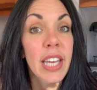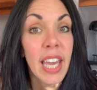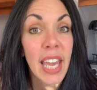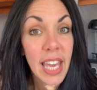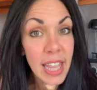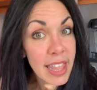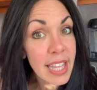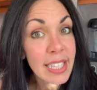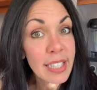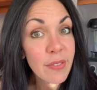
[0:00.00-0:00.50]

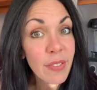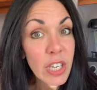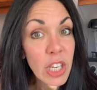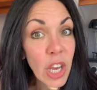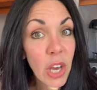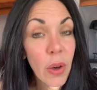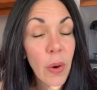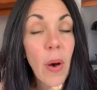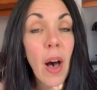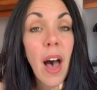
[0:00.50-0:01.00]
In this
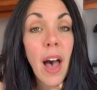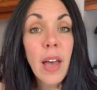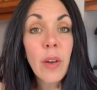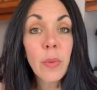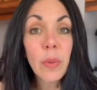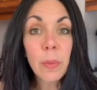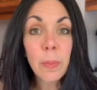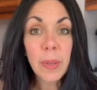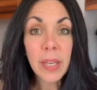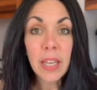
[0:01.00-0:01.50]
video, I
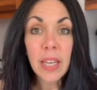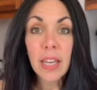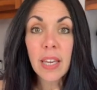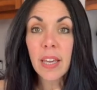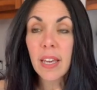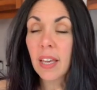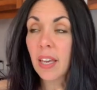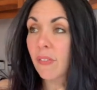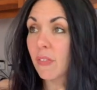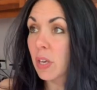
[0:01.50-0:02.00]
will
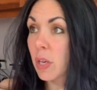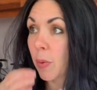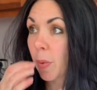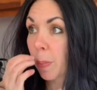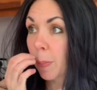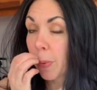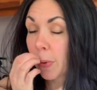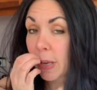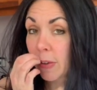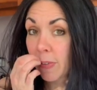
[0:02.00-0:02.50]
be giving you a
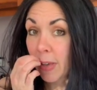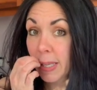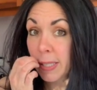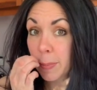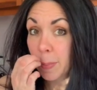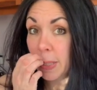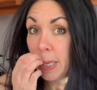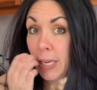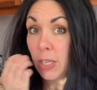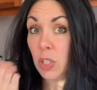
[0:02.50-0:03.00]
brief
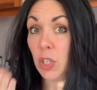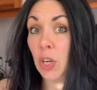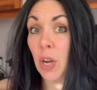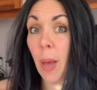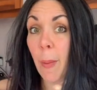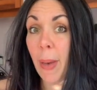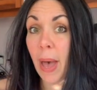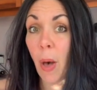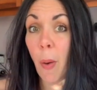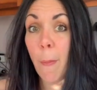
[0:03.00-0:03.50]
explanation
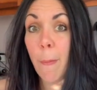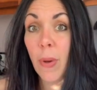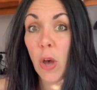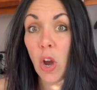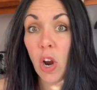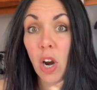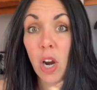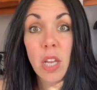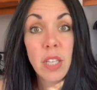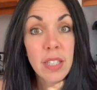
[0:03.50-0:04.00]
about
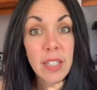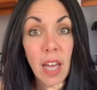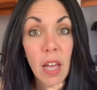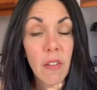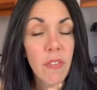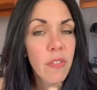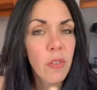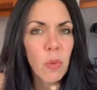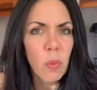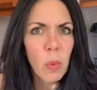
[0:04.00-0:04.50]
Barre
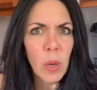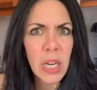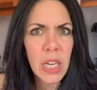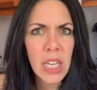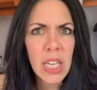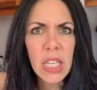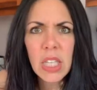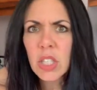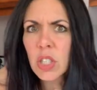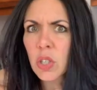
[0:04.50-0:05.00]
itself, what it
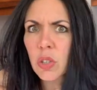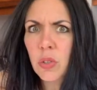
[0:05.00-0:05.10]
is,